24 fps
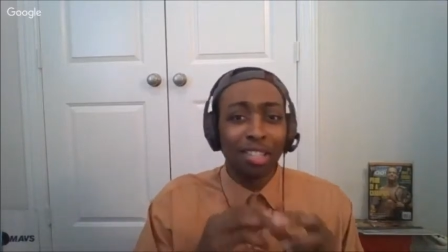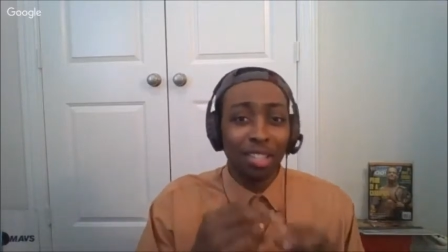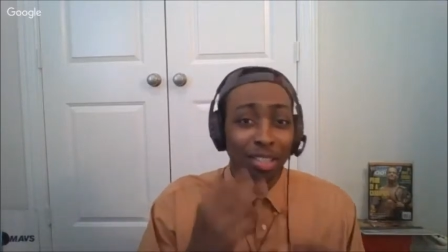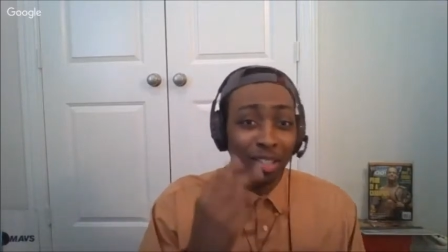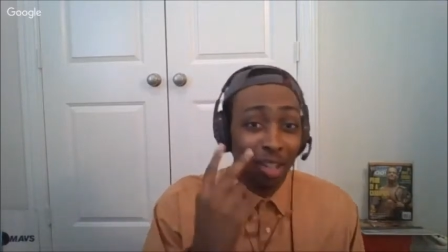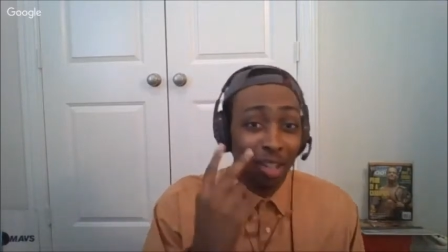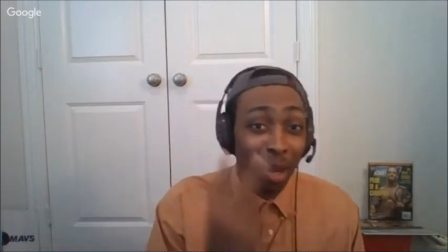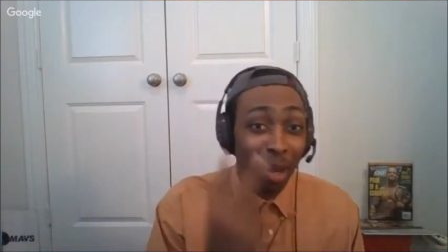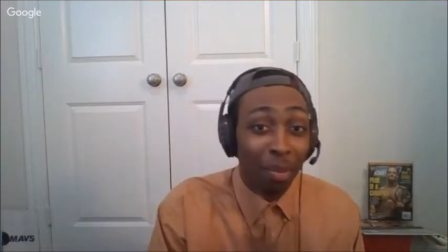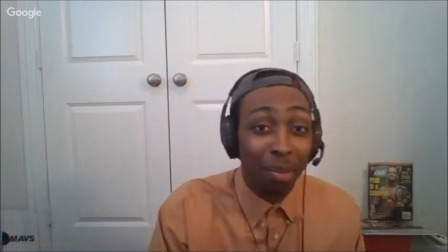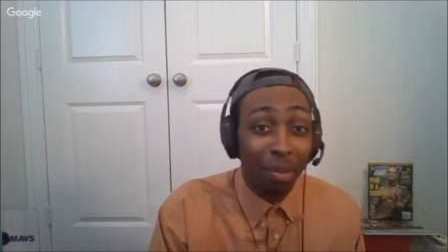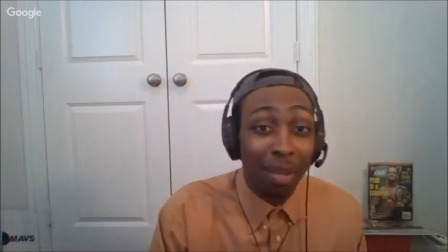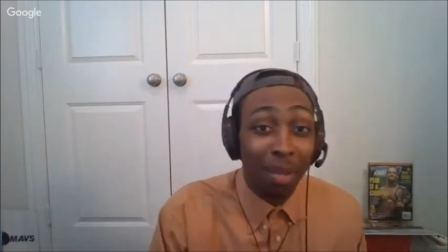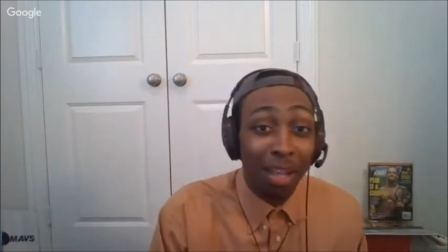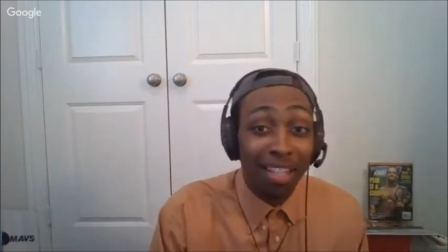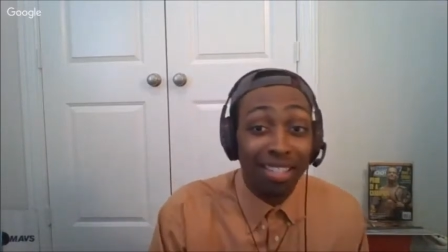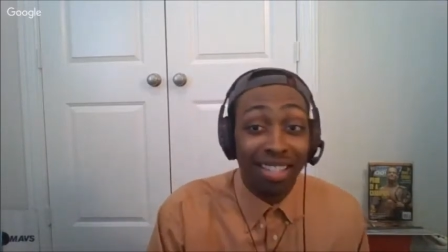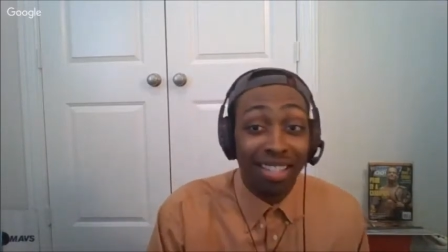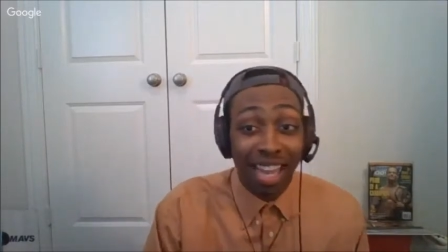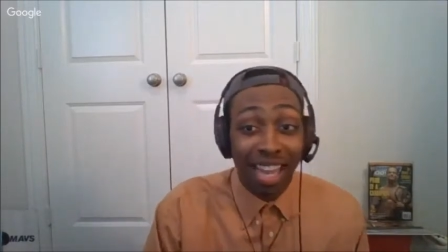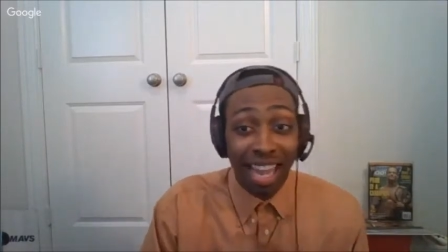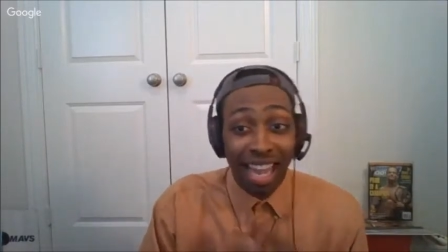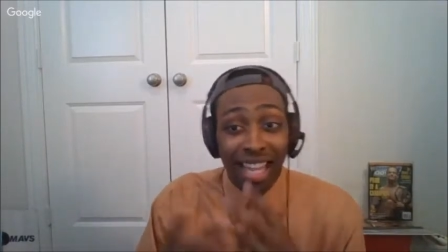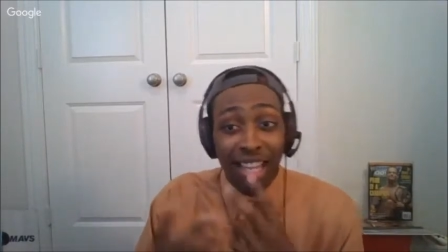the double
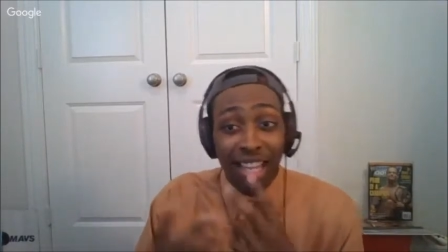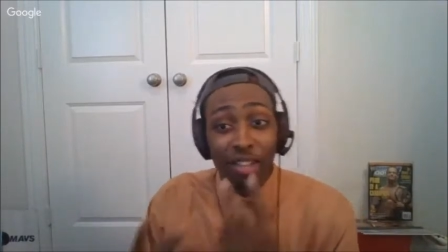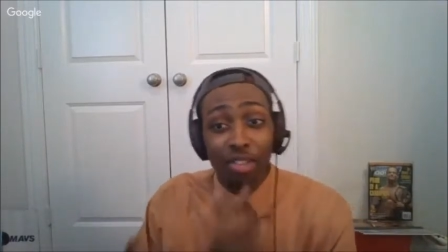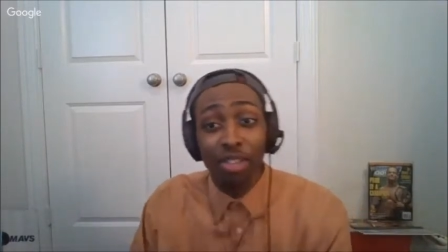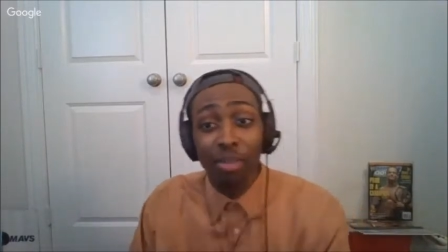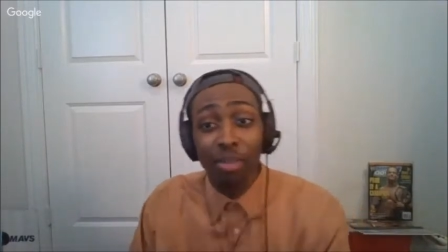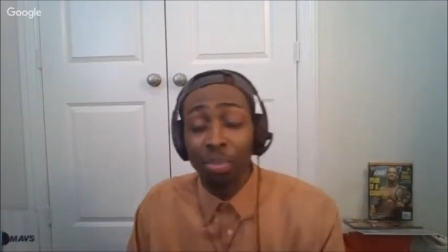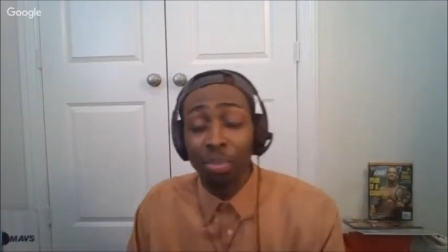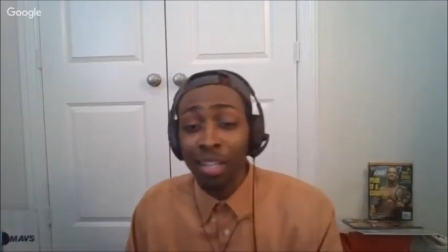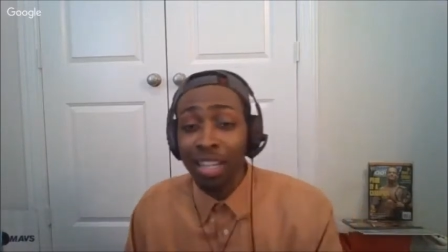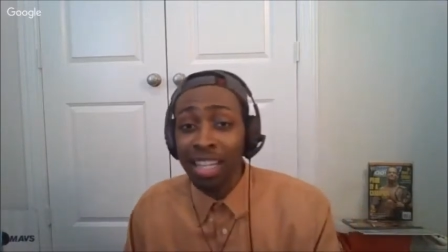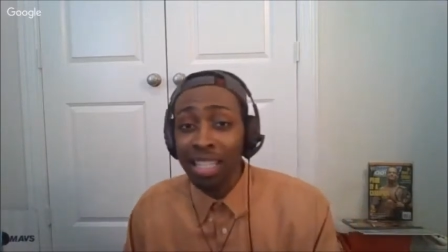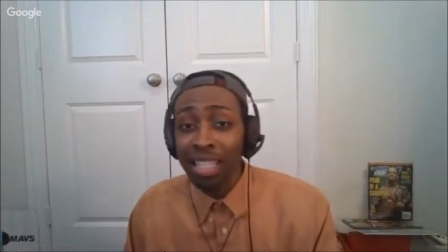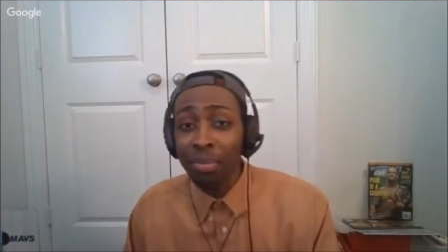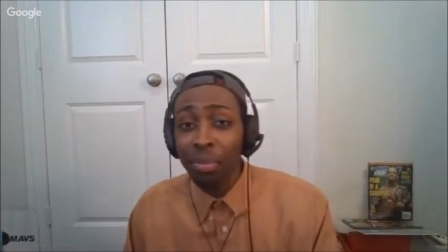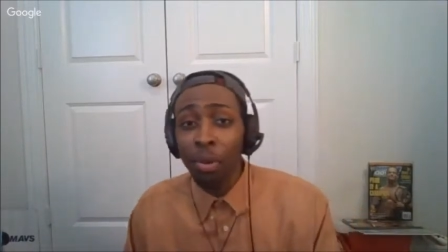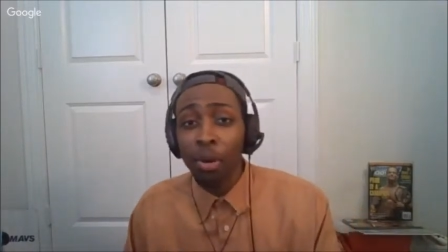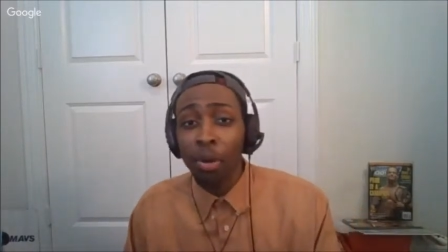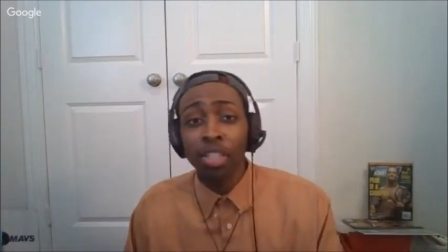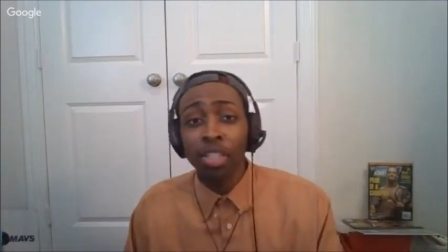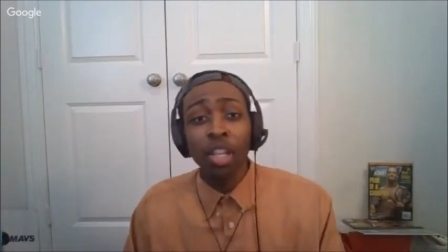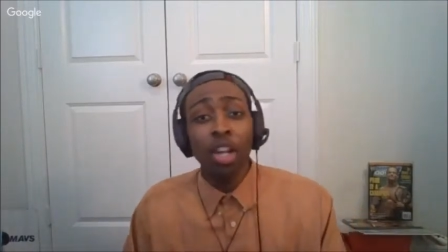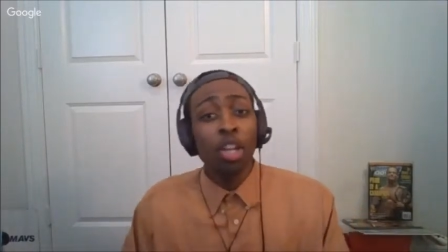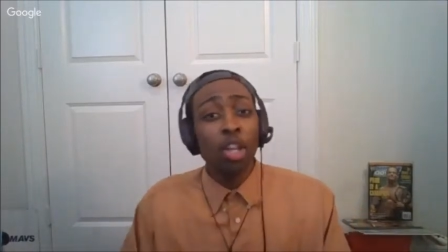major and you was playing
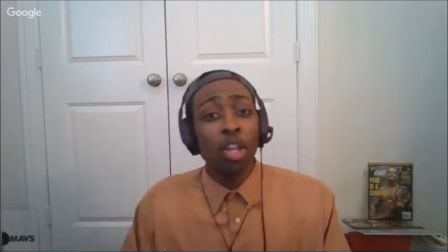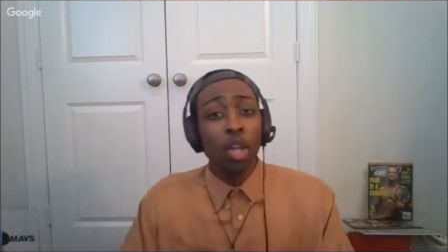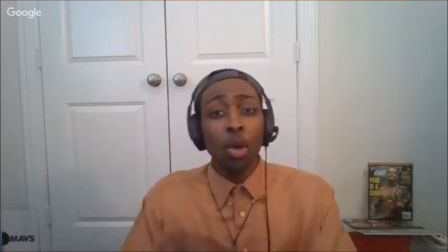sports,